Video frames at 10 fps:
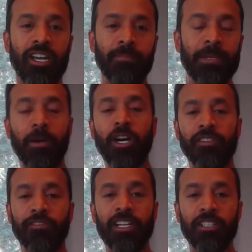be part of a
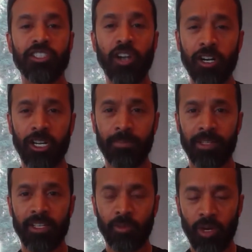failed startup,
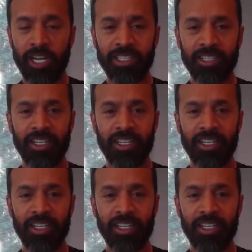right?